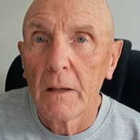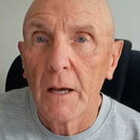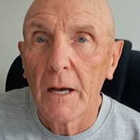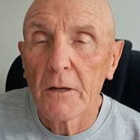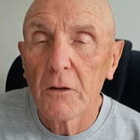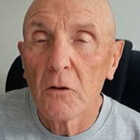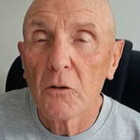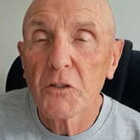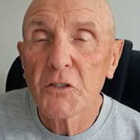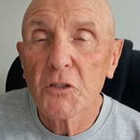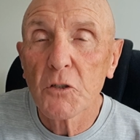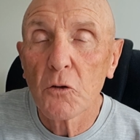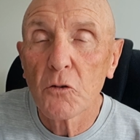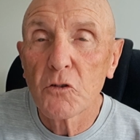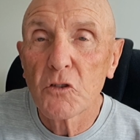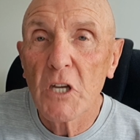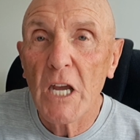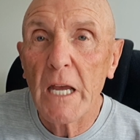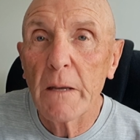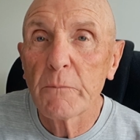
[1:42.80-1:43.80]
and also
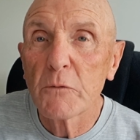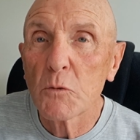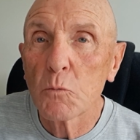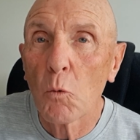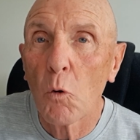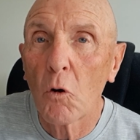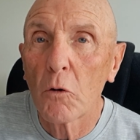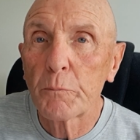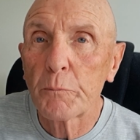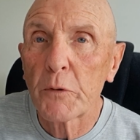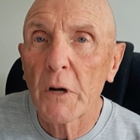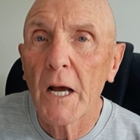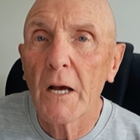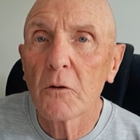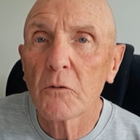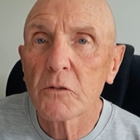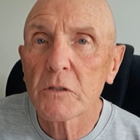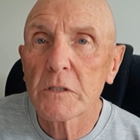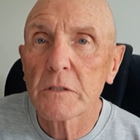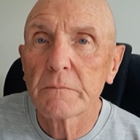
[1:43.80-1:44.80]
James
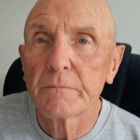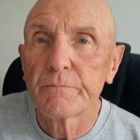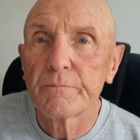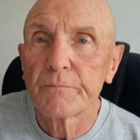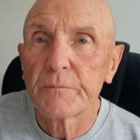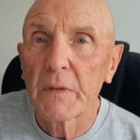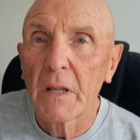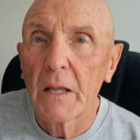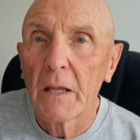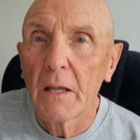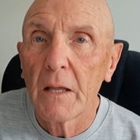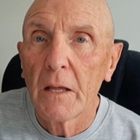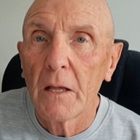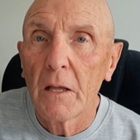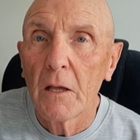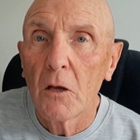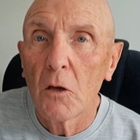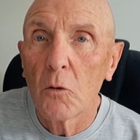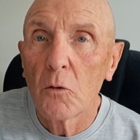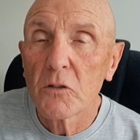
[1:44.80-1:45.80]
Ward-Prowse,
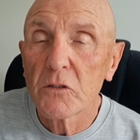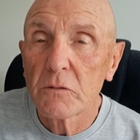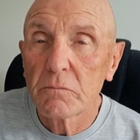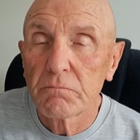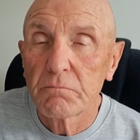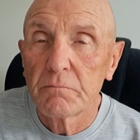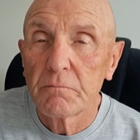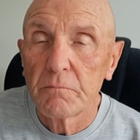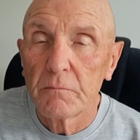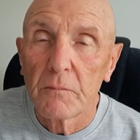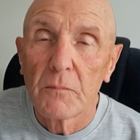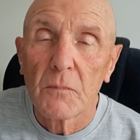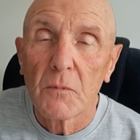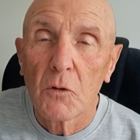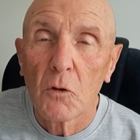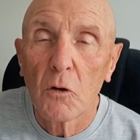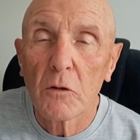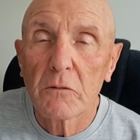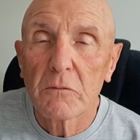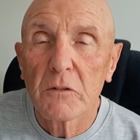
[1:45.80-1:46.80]
who has
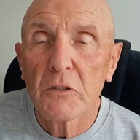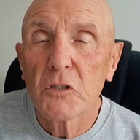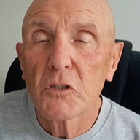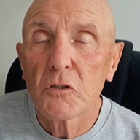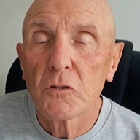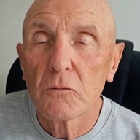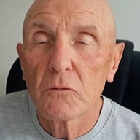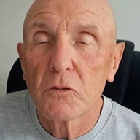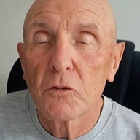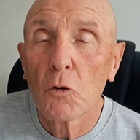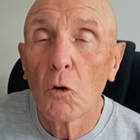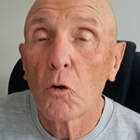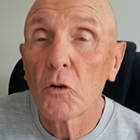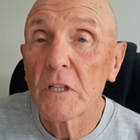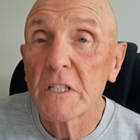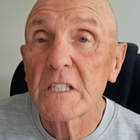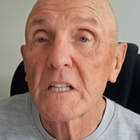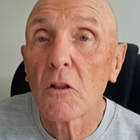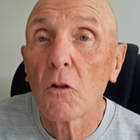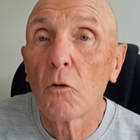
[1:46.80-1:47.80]
cut short
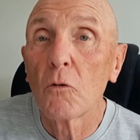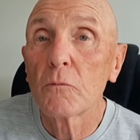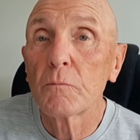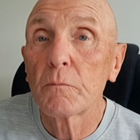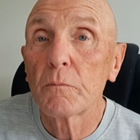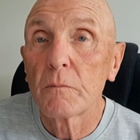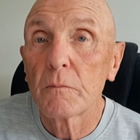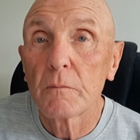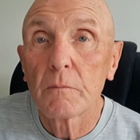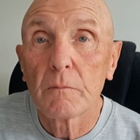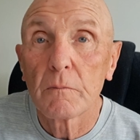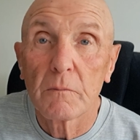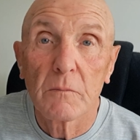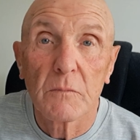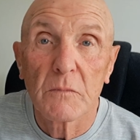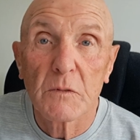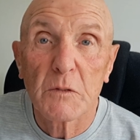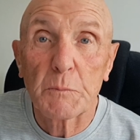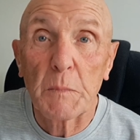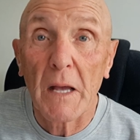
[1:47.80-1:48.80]
his loan
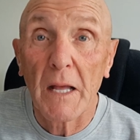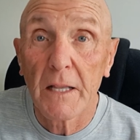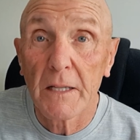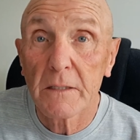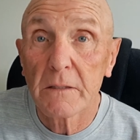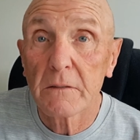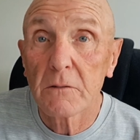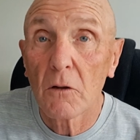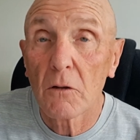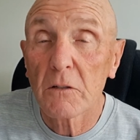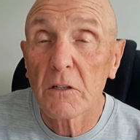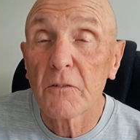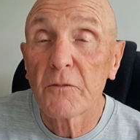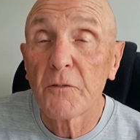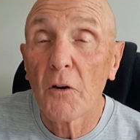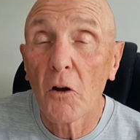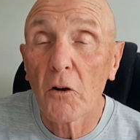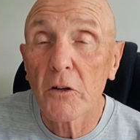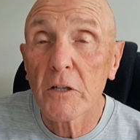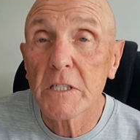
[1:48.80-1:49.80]
spell at Nottingham
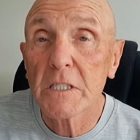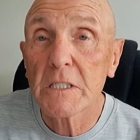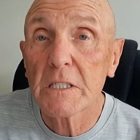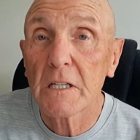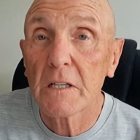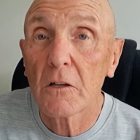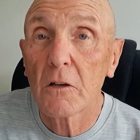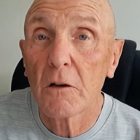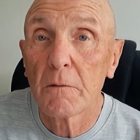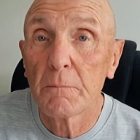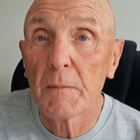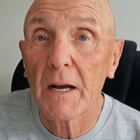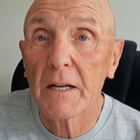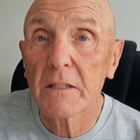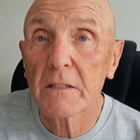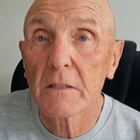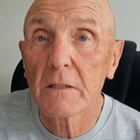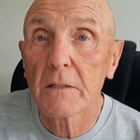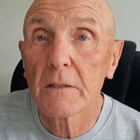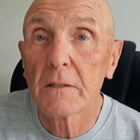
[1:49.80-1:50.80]
Forest and come
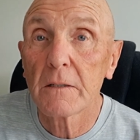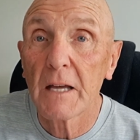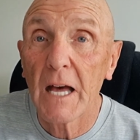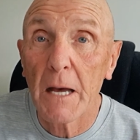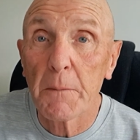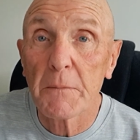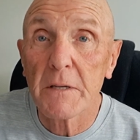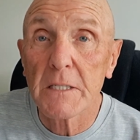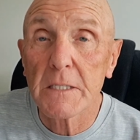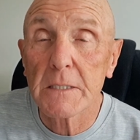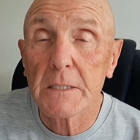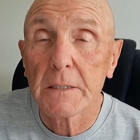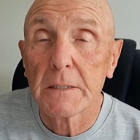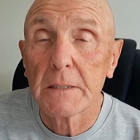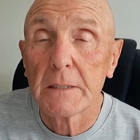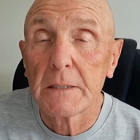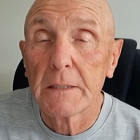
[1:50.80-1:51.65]
back to the Hammers.